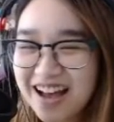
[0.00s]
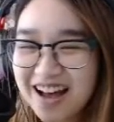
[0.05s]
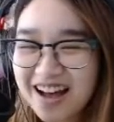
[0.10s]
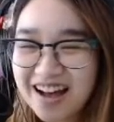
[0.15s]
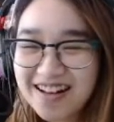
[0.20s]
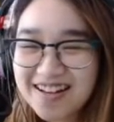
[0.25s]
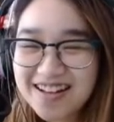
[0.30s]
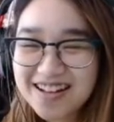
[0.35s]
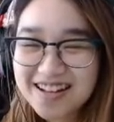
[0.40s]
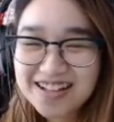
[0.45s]

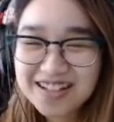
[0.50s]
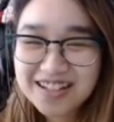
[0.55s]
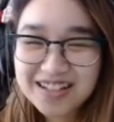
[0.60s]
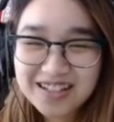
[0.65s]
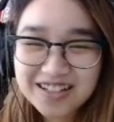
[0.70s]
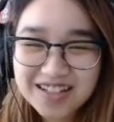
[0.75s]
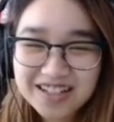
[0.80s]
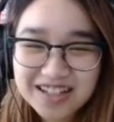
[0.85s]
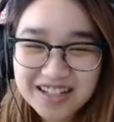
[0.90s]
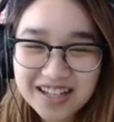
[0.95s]
Uh,
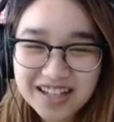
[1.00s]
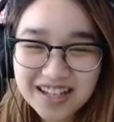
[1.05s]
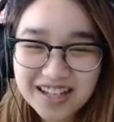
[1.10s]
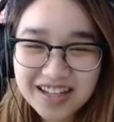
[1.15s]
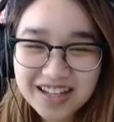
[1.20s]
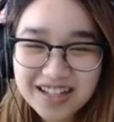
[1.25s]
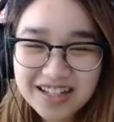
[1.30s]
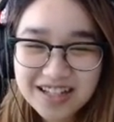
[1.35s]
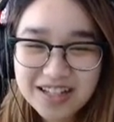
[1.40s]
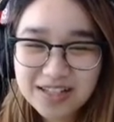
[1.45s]

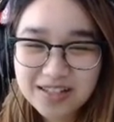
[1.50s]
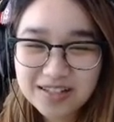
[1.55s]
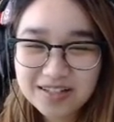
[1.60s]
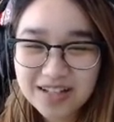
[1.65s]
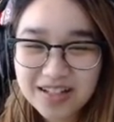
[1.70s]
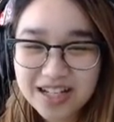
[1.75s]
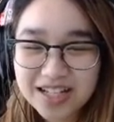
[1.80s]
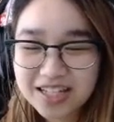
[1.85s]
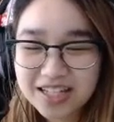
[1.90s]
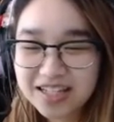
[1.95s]
okay. So
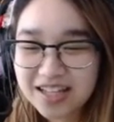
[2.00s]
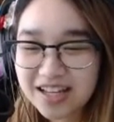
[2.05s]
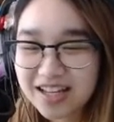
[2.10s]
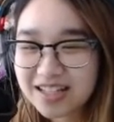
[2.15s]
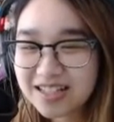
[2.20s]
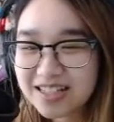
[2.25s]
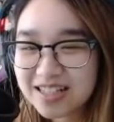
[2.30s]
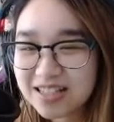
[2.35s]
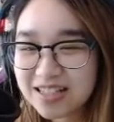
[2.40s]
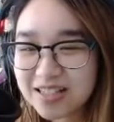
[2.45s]
I
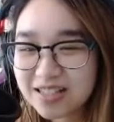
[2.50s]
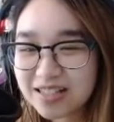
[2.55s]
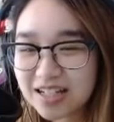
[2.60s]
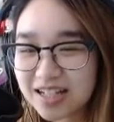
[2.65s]
guess...